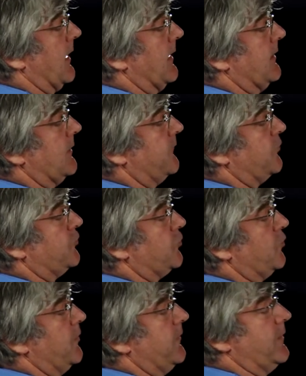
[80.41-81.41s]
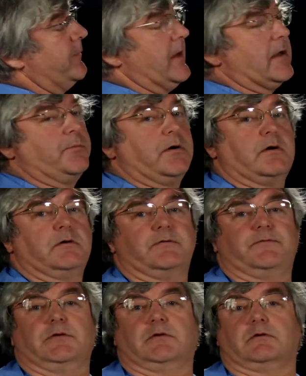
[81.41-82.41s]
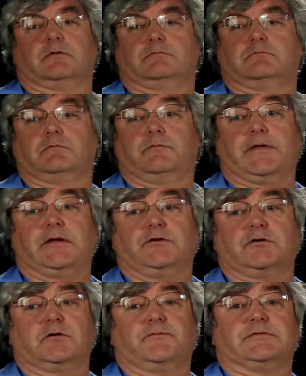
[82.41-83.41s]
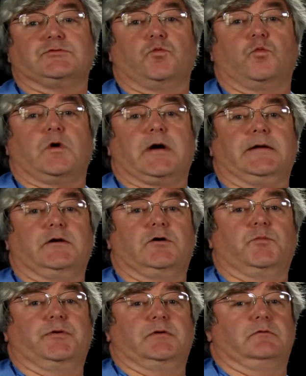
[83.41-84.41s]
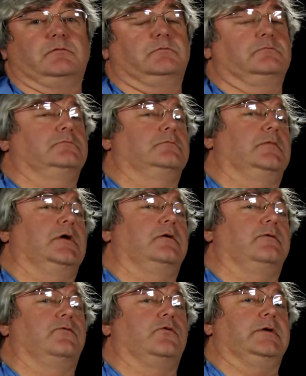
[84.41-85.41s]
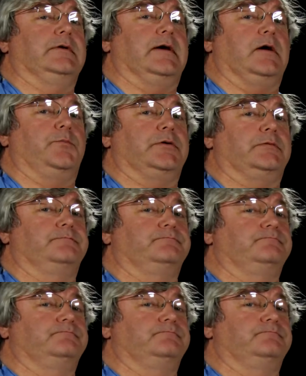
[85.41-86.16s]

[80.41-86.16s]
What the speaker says: I never drew in the back part of here. That nerve is wide open, freed up.